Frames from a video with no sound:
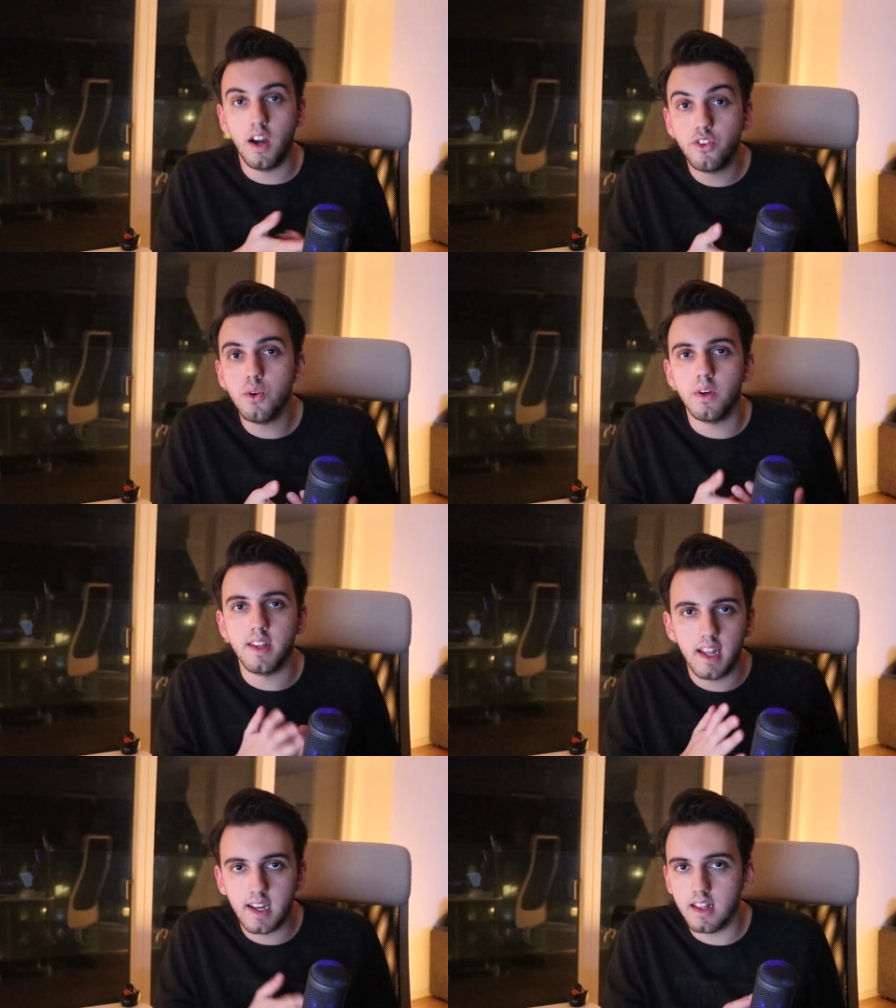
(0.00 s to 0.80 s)
I do
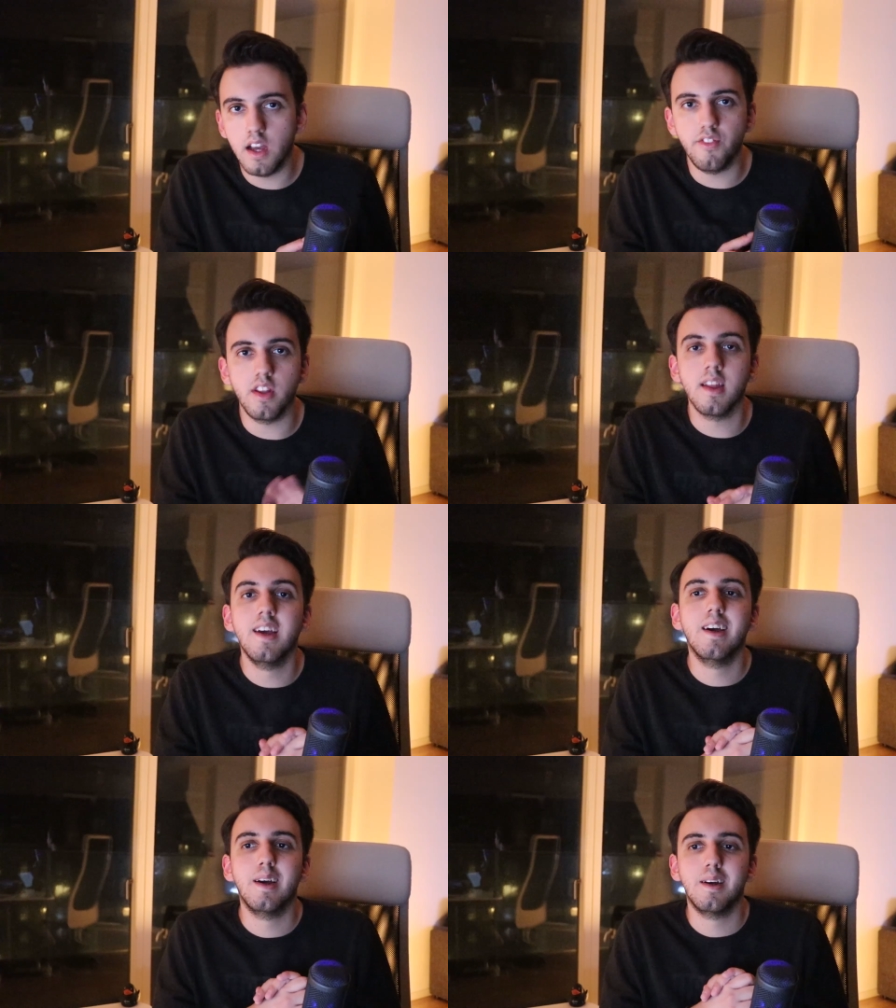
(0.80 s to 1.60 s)
it and I love it
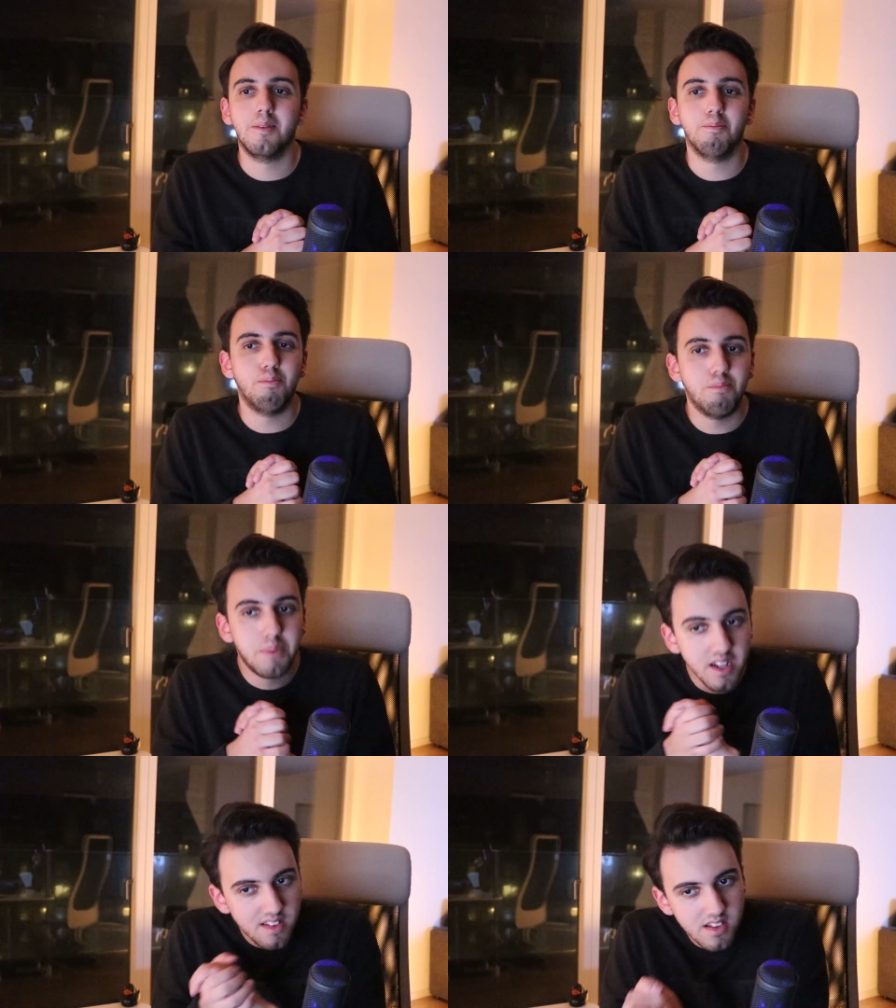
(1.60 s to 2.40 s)

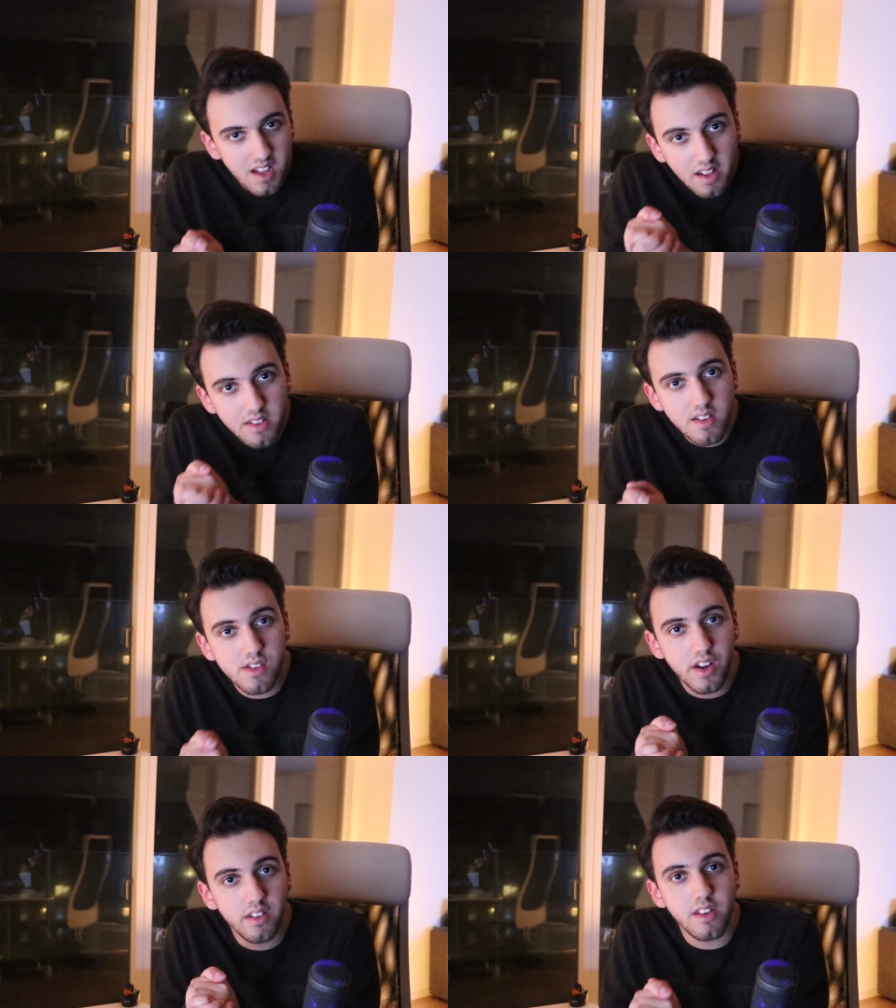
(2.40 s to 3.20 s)
but it's not
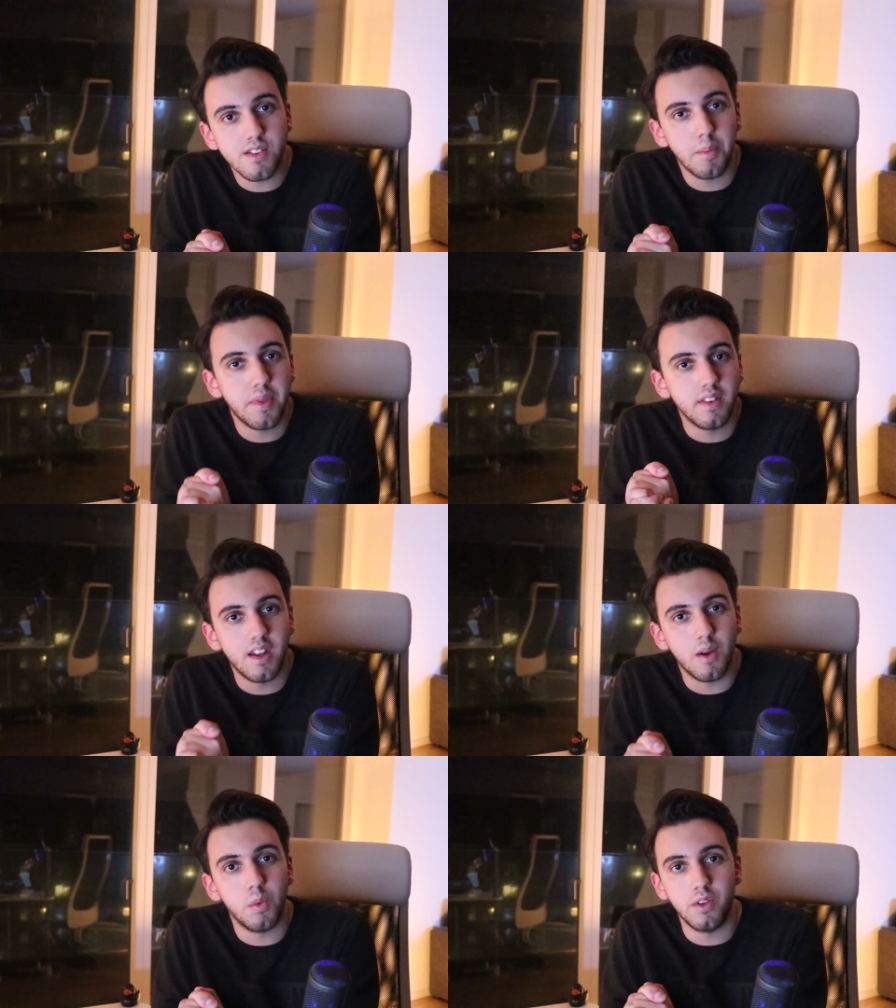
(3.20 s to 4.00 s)
necessarily something
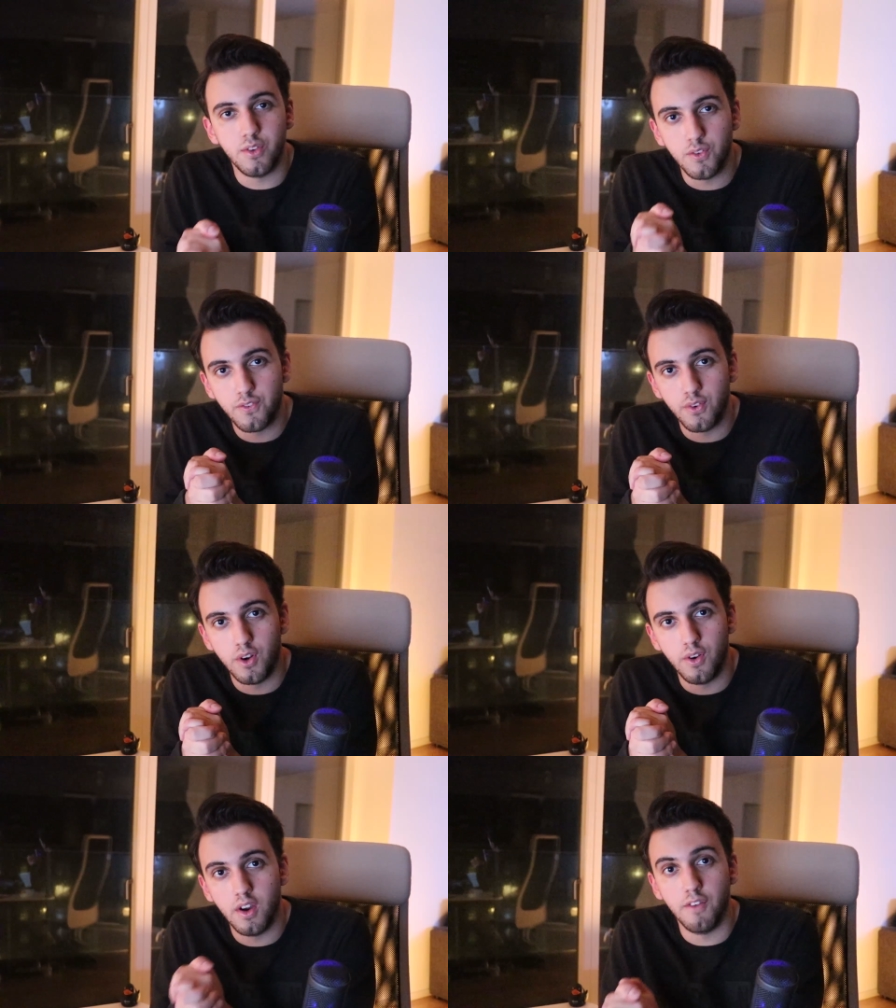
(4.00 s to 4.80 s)
that I want to do
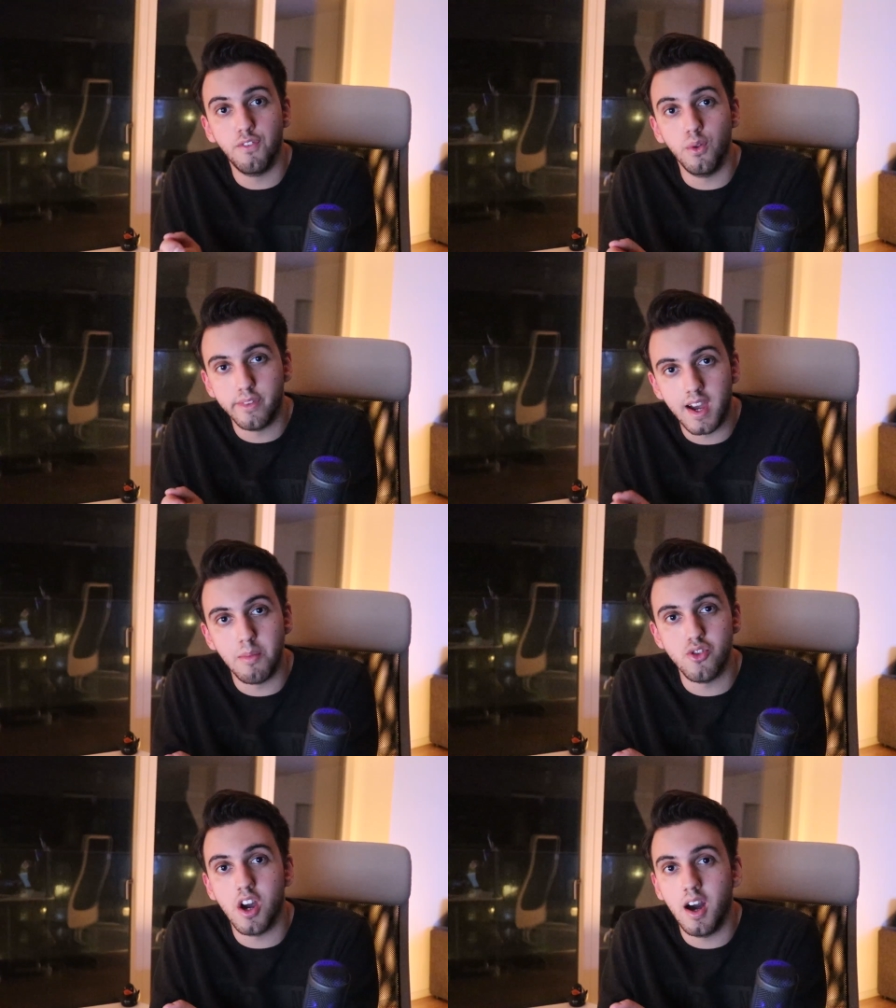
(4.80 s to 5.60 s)
for a
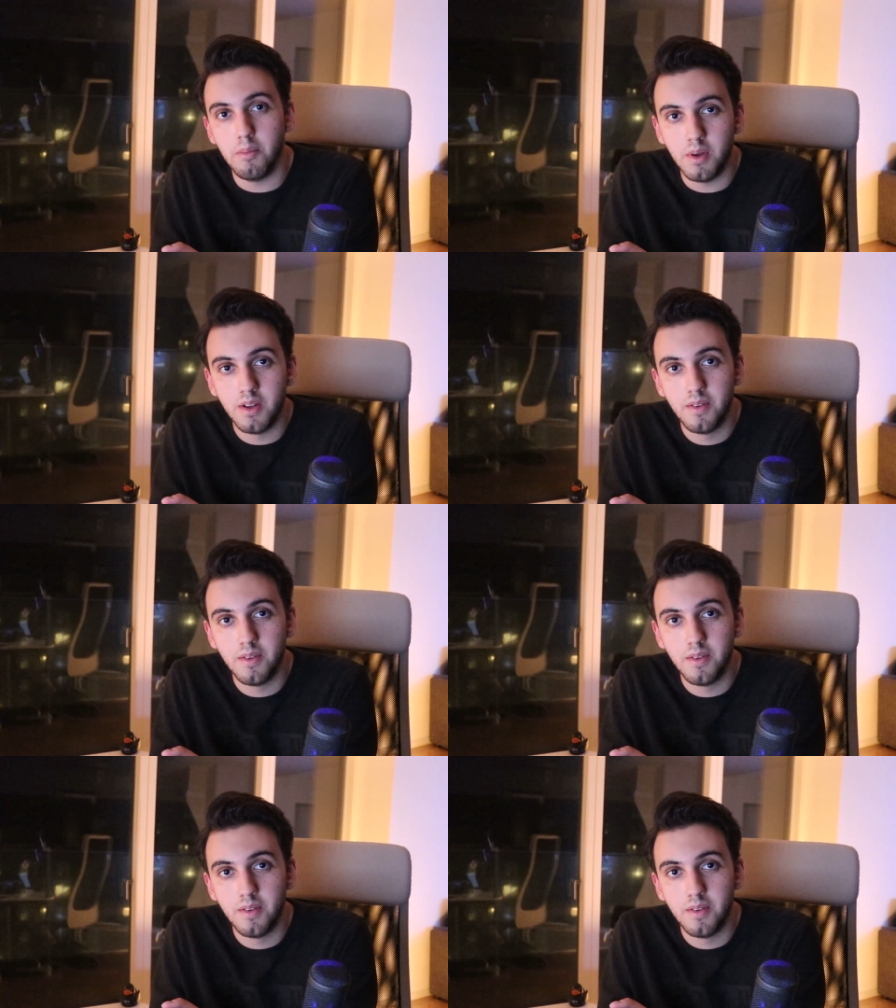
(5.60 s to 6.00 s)
full-time job.